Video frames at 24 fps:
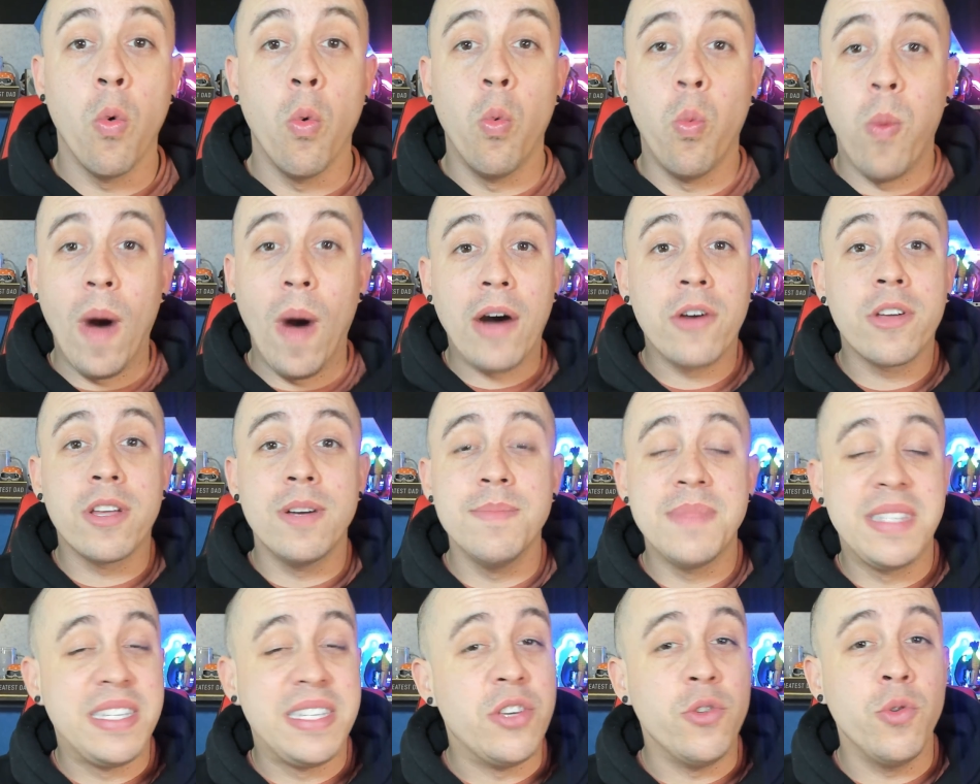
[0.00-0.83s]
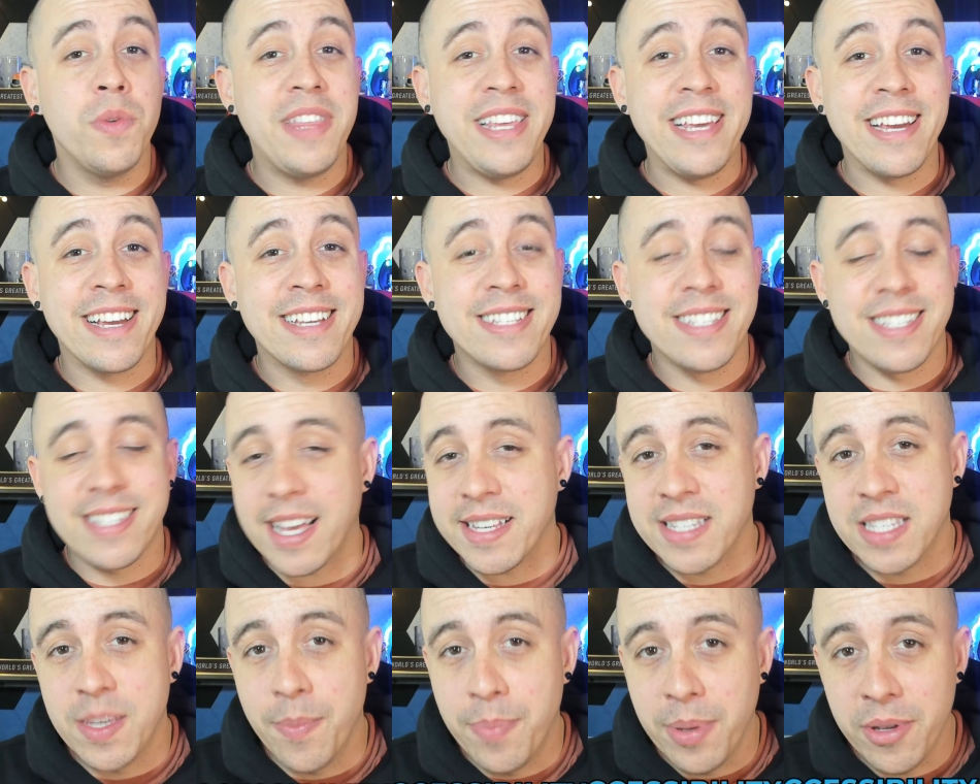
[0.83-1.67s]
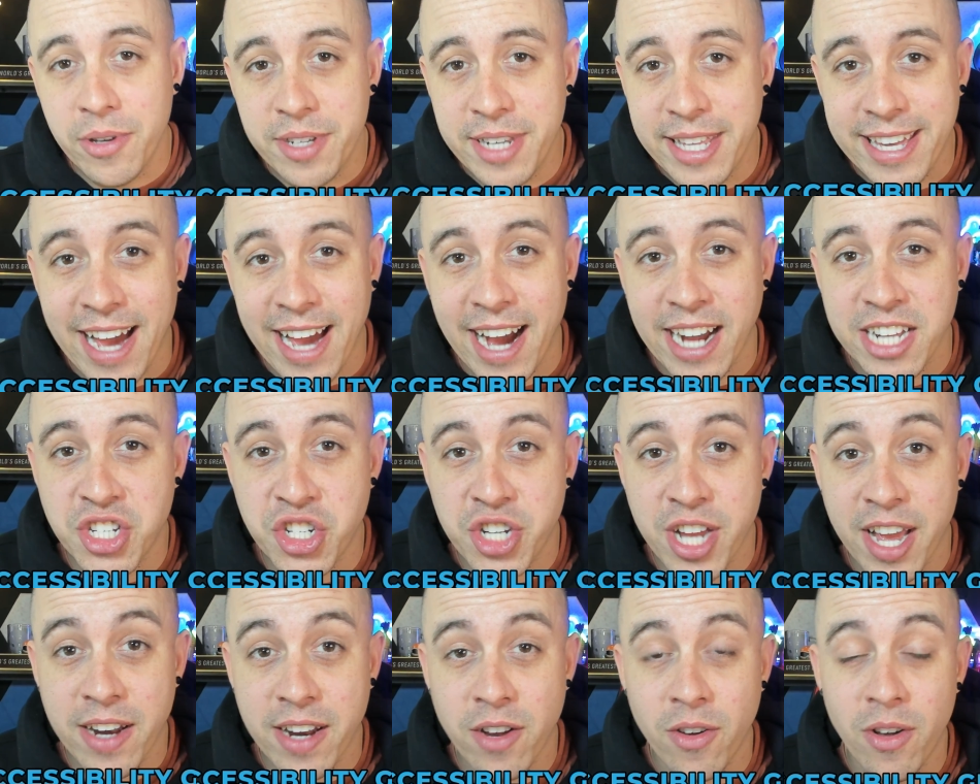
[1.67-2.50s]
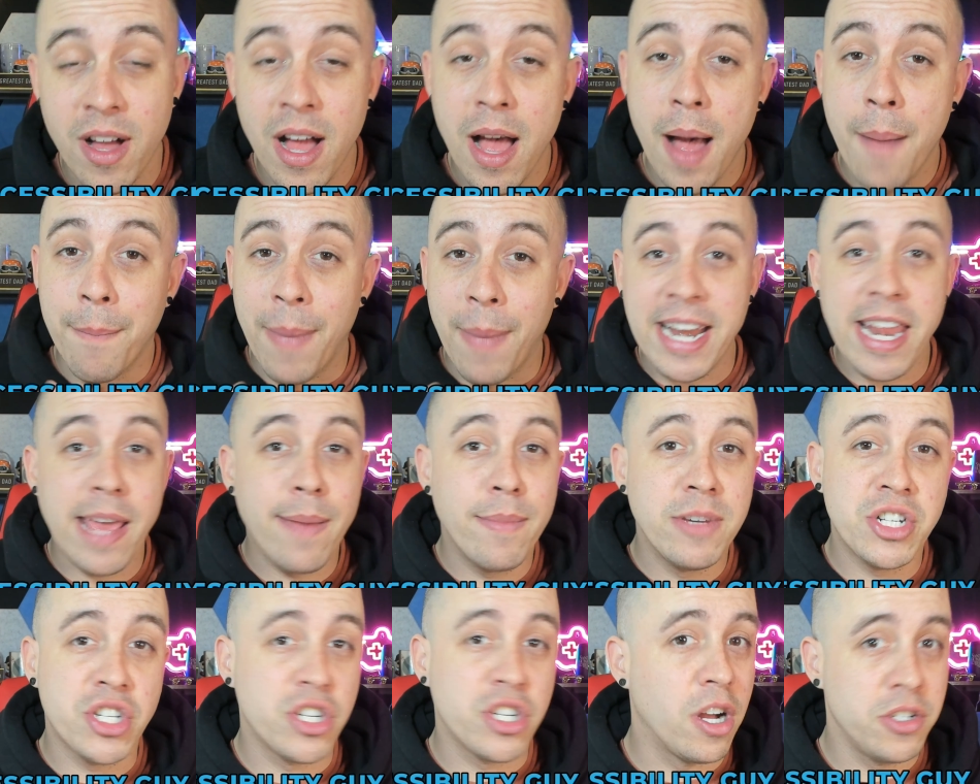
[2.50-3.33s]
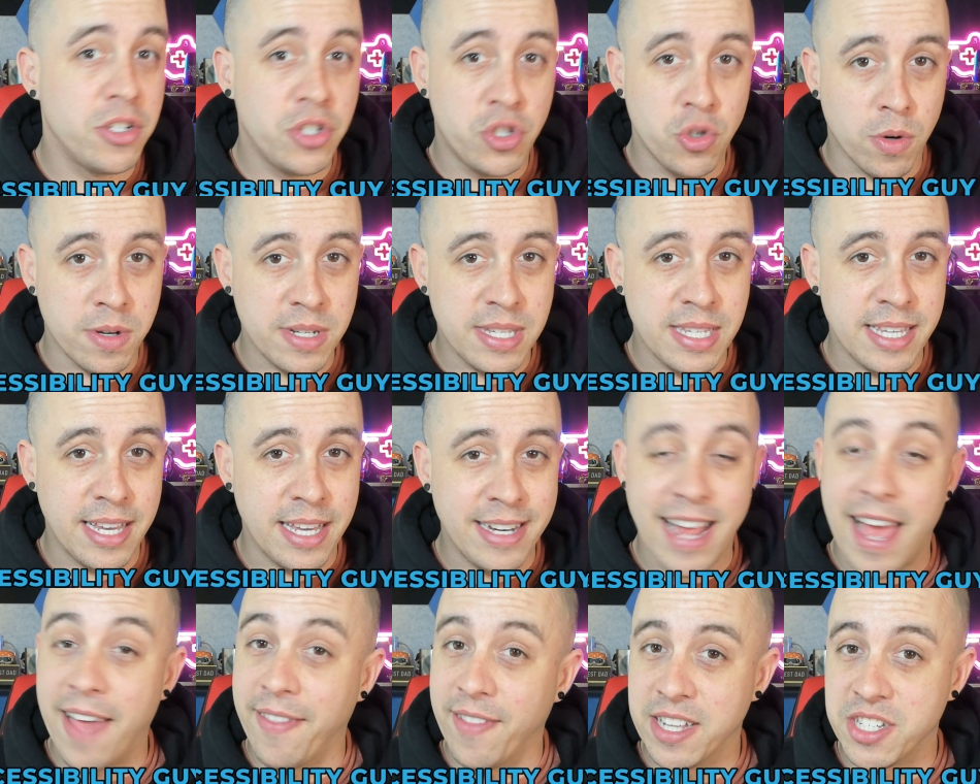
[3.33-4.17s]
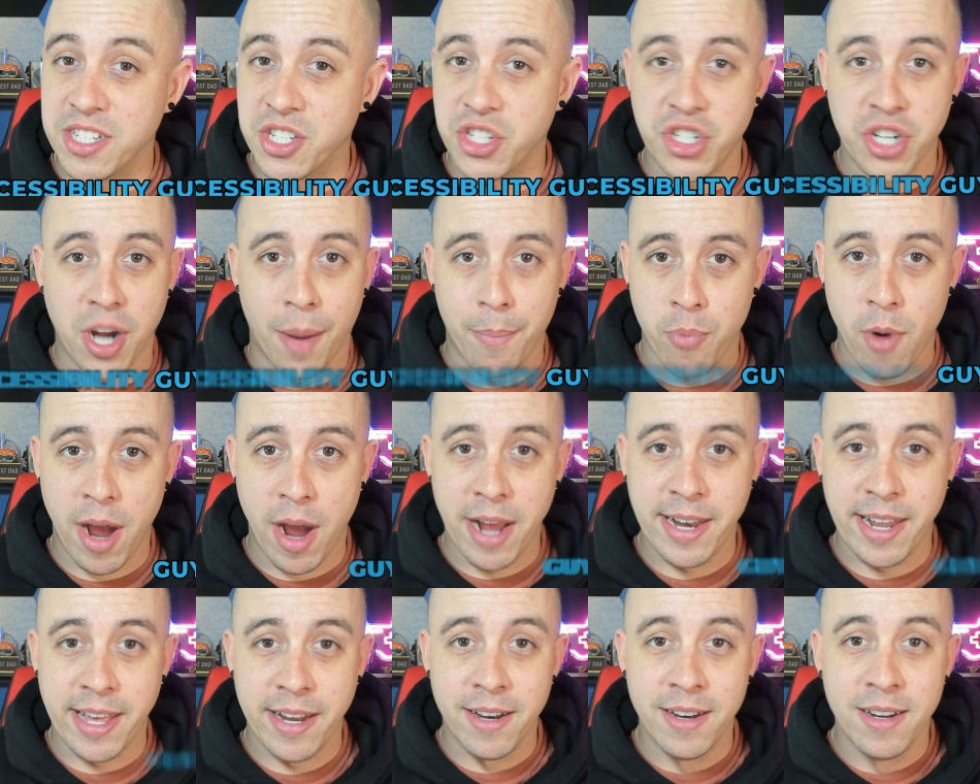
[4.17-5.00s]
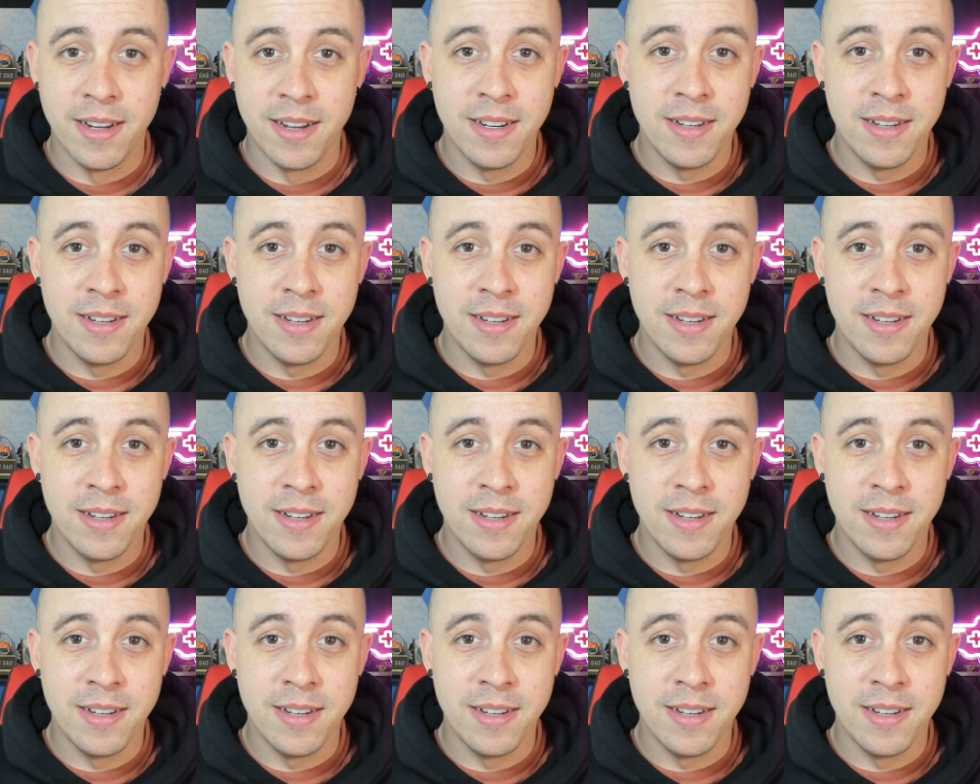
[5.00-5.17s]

Welcome to the Accessibility Guy channel. My name is Sean Jordison and let's jump right in.